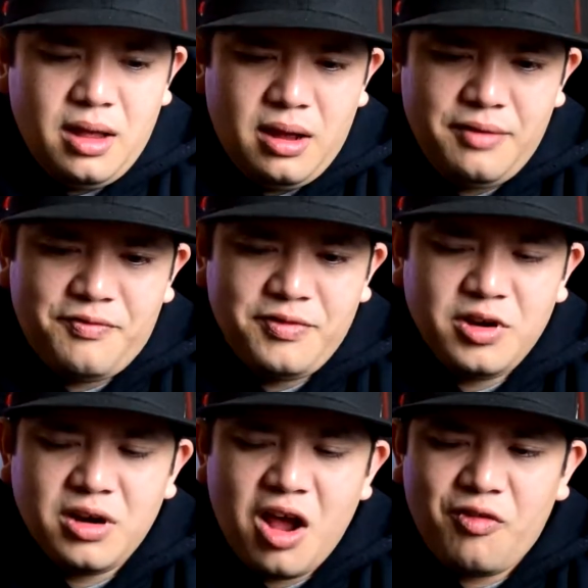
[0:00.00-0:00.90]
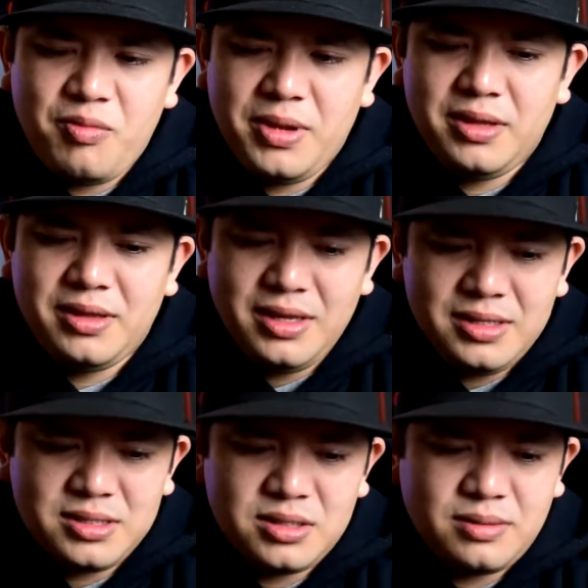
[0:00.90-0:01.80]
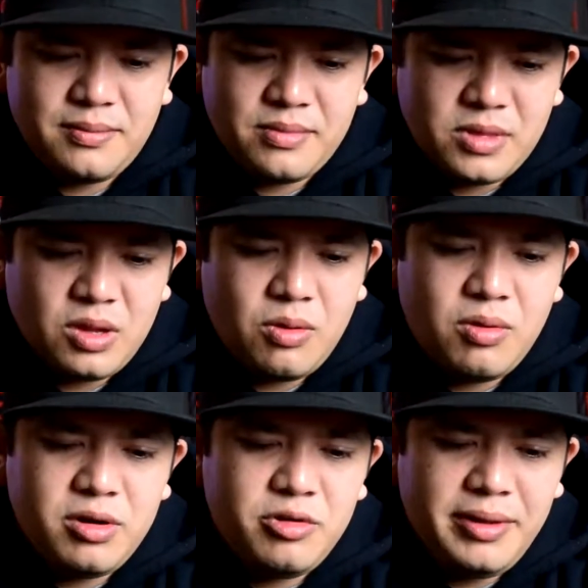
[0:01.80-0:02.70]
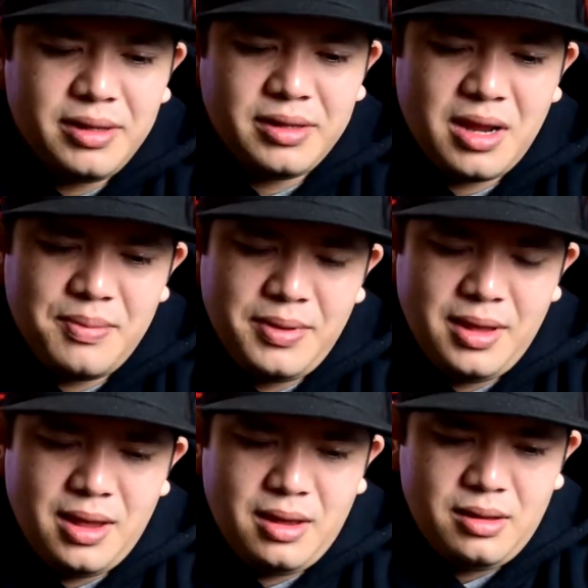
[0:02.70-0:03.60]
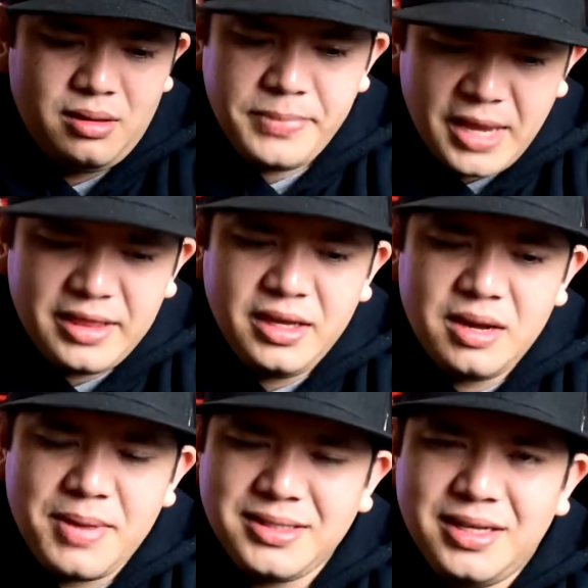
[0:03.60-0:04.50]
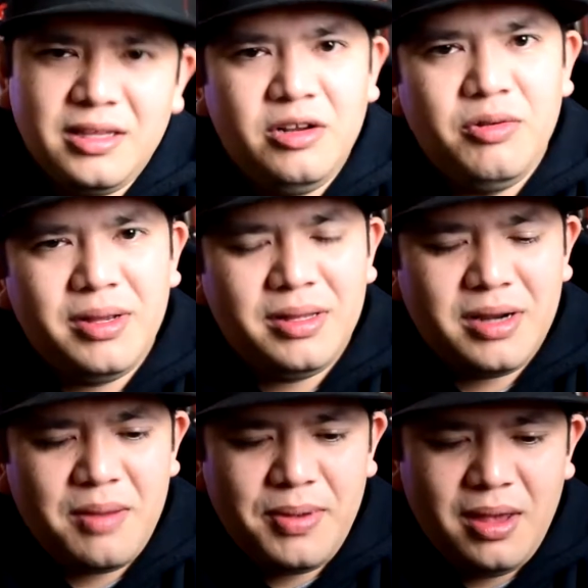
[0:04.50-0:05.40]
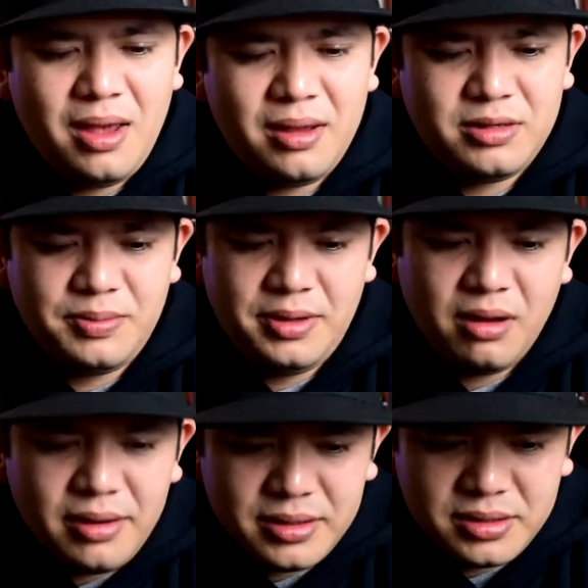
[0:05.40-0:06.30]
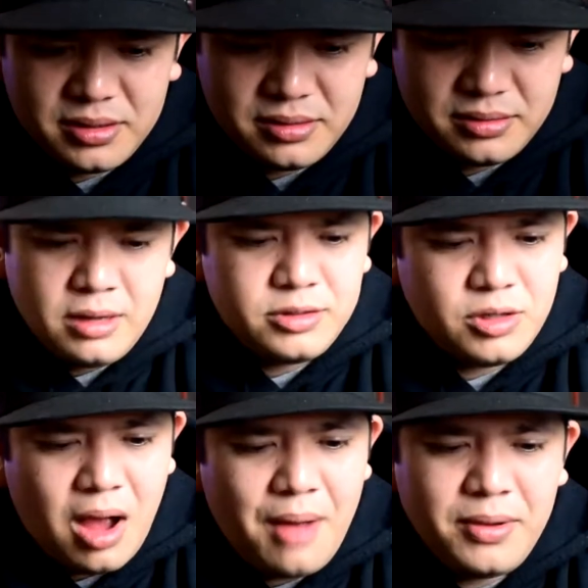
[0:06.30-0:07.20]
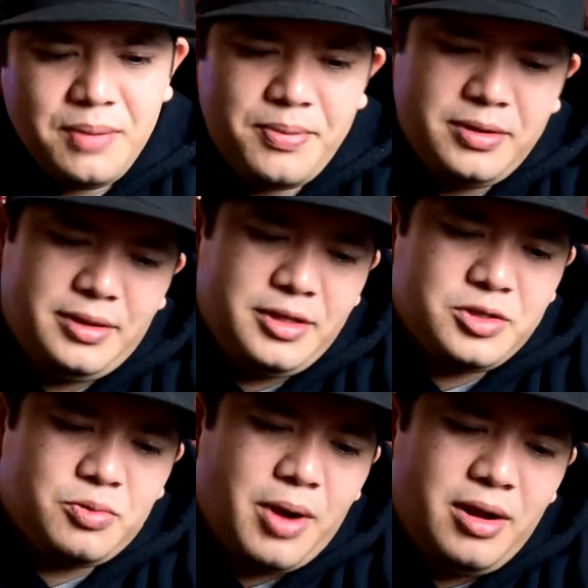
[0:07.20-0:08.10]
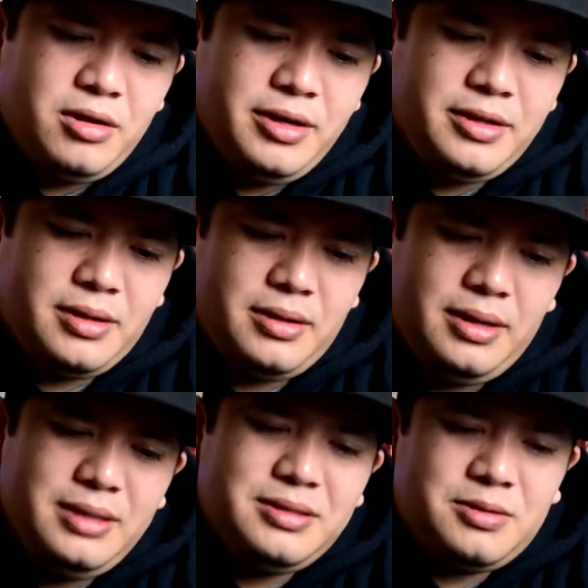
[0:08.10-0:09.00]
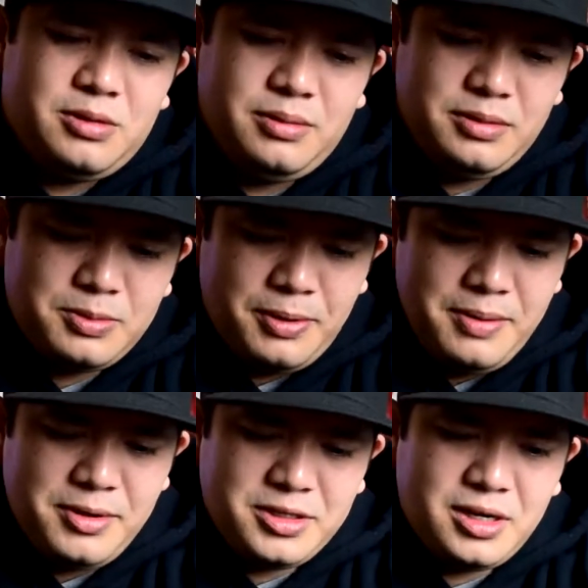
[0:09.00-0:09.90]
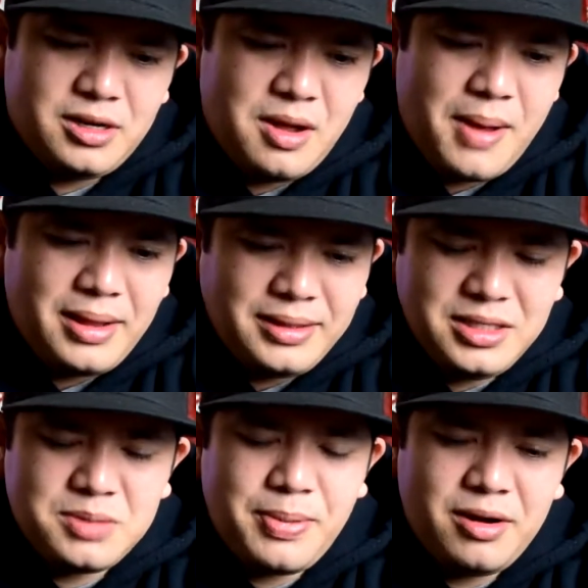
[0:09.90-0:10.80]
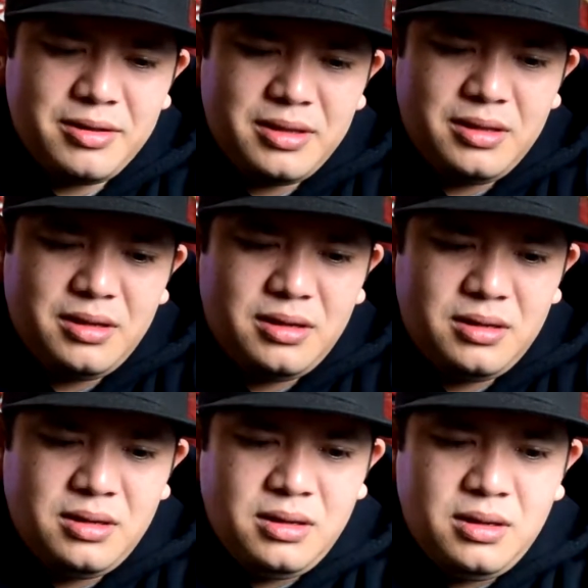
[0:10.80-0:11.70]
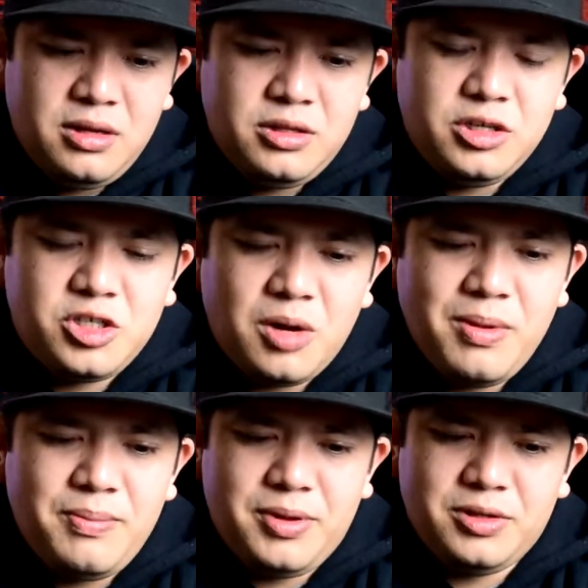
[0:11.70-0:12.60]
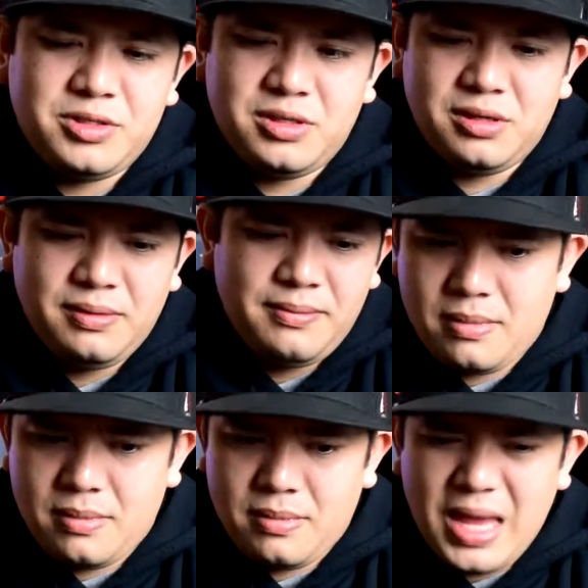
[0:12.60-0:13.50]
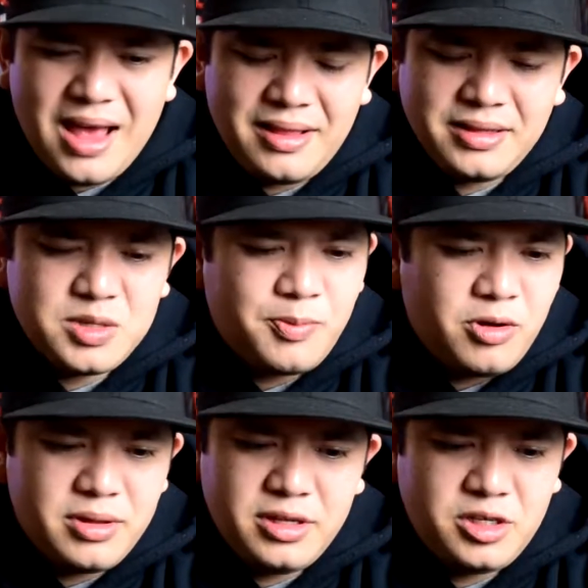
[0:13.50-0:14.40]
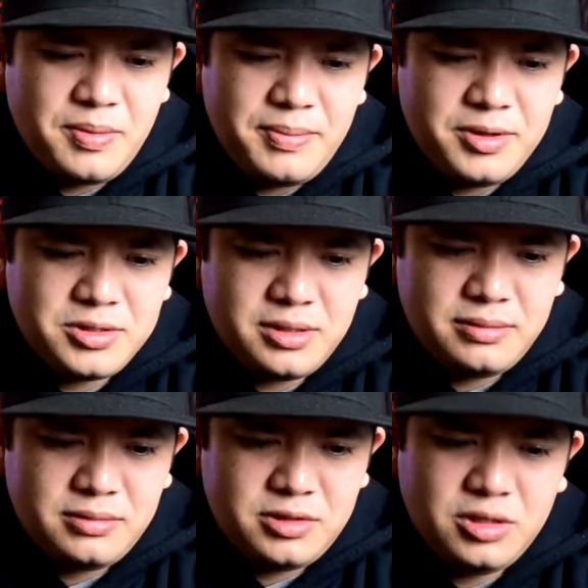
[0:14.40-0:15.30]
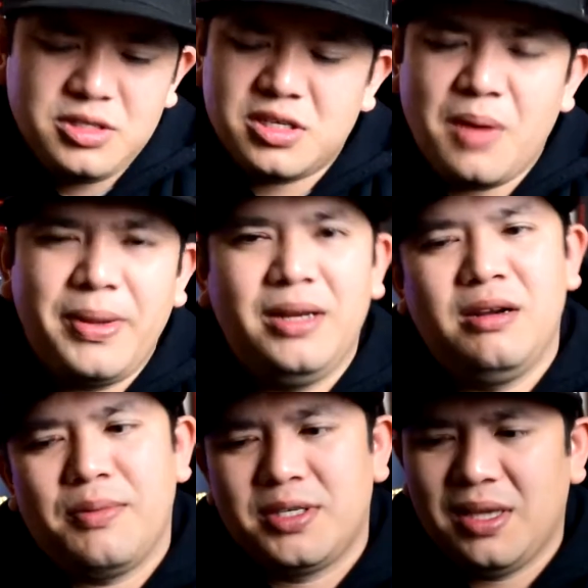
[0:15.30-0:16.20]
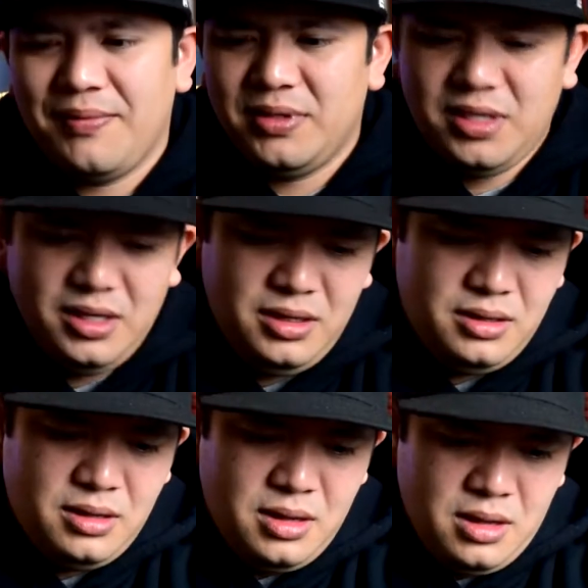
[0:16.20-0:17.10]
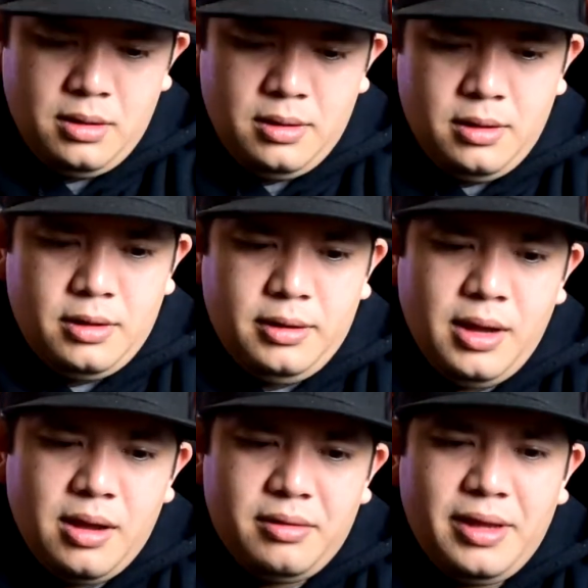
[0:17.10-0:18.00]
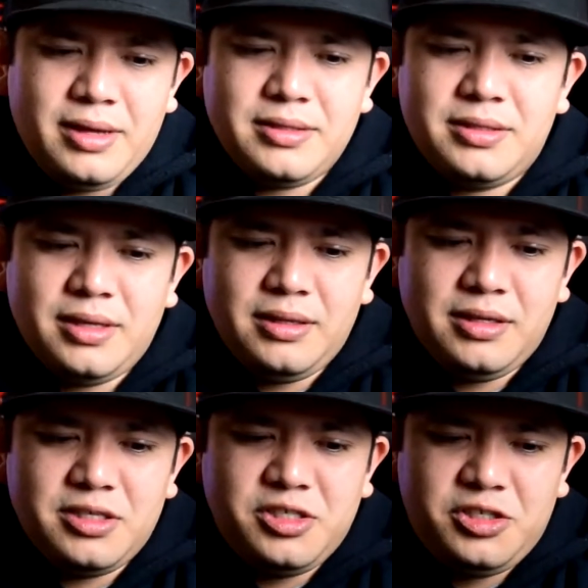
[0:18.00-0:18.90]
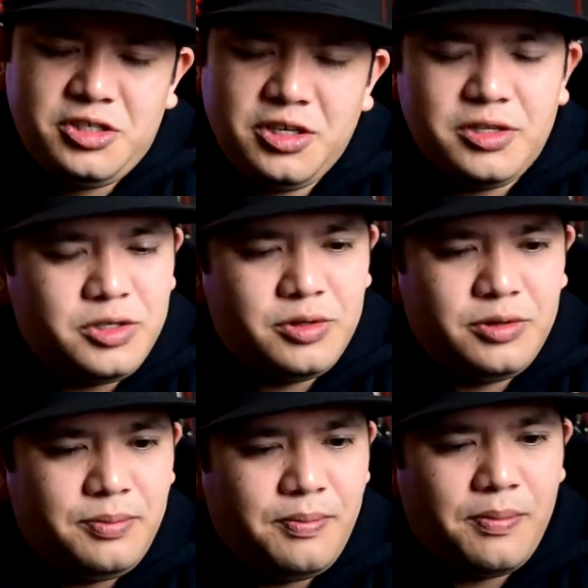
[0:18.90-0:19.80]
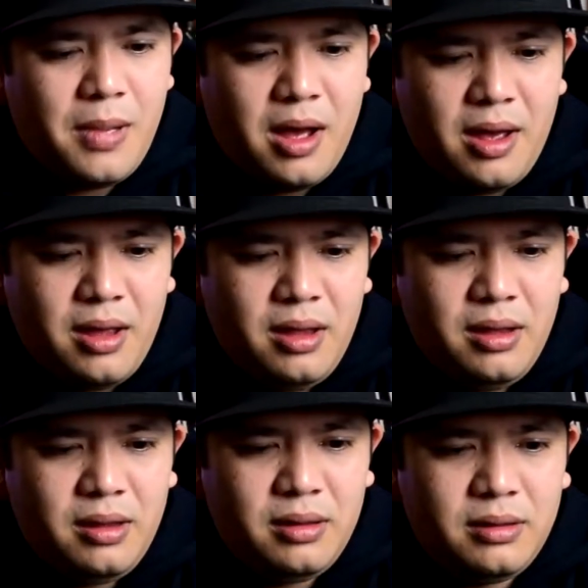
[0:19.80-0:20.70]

If you're gonna offer me this or New England IPA, I think I might take the New England IPA, to be honest. So I'm gonna put this right underneath it. It's pretty much gonna come. I like this better than the German Pilsner. Yeah, I like this more than the German Pilsner. So this is coming in at number 17. Now, like I said, this is just my...